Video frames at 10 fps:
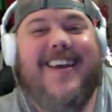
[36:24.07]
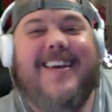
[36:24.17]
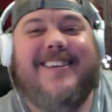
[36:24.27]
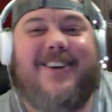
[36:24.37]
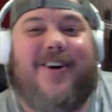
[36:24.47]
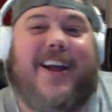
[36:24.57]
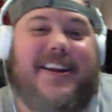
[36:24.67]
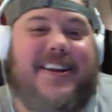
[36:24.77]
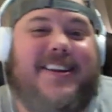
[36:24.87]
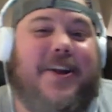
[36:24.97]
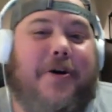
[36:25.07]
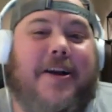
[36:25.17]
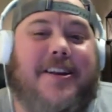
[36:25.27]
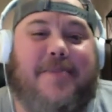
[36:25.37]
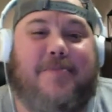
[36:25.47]
So
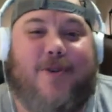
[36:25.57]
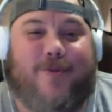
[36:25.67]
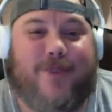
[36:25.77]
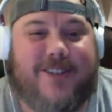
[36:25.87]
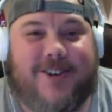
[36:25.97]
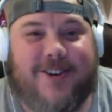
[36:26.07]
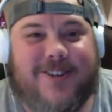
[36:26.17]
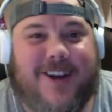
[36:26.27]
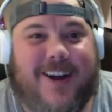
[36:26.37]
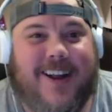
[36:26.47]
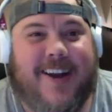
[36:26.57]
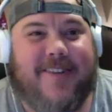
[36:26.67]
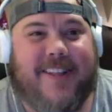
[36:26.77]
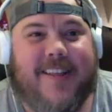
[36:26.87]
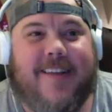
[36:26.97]
I did more research on it and
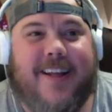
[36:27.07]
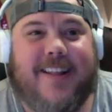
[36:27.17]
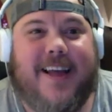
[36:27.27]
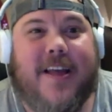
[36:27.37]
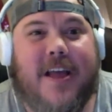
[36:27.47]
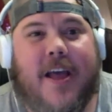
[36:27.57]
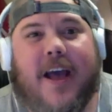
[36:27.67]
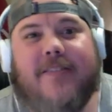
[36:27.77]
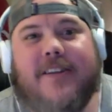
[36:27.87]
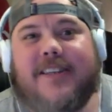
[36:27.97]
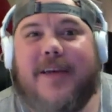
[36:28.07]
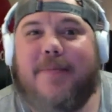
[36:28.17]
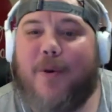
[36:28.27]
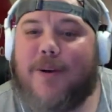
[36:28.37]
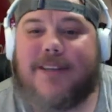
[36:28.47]
everything like that. And the sad
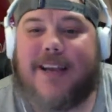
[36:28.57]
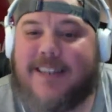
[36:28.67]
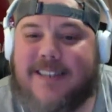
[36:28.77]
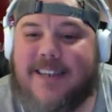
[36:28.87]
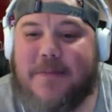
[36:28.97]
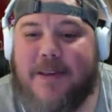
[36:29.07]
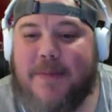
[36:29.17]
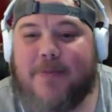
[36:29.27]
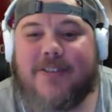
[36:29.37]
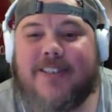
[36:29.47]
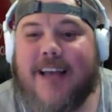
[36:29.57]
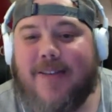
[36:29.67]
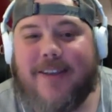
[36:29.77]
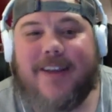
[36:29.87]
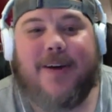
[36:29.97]
part was I see people
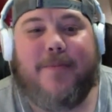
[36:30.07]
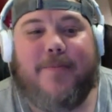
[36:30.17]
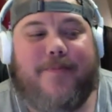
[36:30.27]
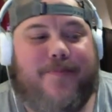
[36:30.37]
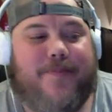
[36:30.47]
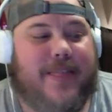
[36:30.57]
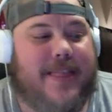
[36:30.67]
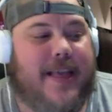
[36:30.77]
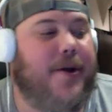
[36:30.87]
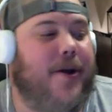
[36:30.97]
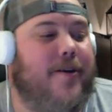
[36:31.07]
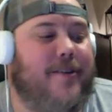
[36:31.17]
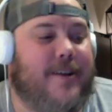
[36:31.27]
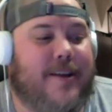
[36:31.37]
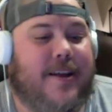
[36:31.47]
selling them that
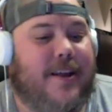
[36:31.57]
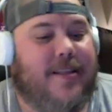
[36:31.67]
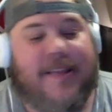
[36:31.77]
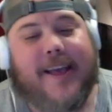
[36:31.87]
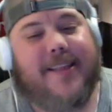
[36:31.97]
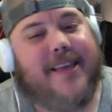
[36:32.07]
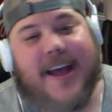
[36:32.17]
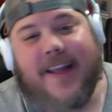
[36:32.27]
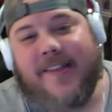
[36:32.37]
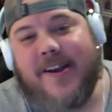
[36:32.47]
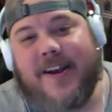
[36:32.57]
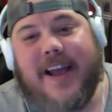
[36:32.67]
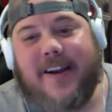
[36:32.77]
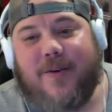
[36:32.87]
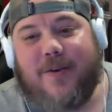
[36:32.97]
are like that, and they're
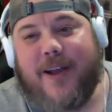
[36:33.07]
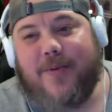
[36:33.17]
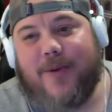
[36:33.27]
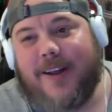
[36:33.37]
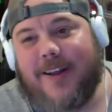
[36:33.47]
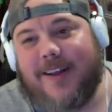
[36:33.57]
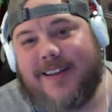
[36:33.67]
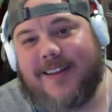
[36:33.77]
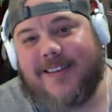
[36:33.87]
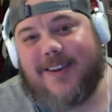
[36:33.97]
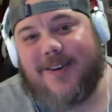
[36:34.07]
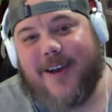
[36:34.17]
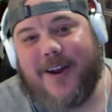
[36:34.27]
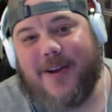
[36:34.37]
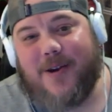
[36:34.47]
getting away with it. So
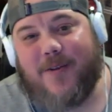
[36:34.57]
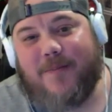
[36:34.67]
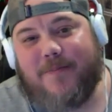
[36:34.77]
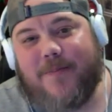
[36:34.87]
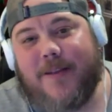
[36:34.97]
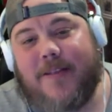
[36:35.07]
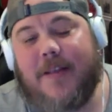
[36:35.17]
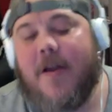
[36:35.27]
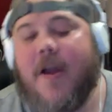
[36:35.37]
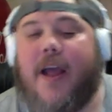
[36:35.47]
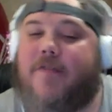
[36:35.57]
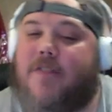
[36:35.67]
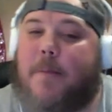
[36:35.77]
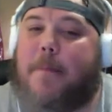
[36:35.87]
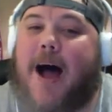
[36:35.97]
I don't know if
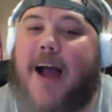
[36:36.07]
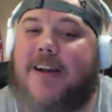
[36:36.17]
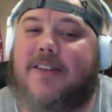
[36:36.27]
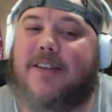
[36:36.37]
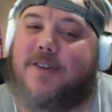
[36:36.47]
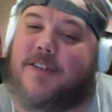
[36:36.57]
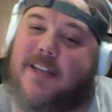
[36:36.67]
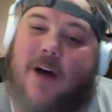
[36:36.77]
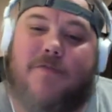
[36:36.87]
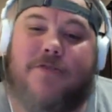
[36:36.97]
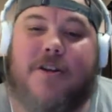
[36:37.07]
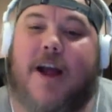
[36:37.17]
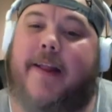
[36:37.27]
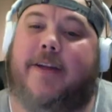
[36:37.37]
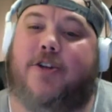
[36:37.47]
the buyers themselves are
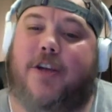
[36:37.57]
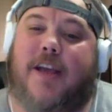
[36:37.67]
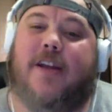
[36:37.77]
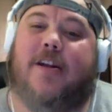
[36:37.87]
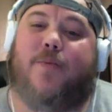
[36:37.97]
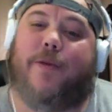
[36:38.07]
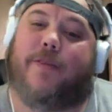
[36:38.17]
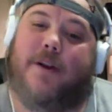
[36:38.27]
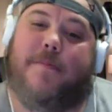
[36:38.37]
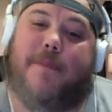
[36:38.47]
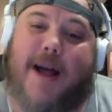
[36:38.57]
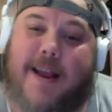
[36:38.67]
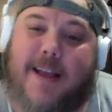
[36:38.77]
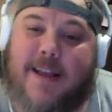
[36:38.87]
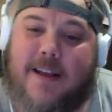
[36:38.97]
not educated on what they're buying,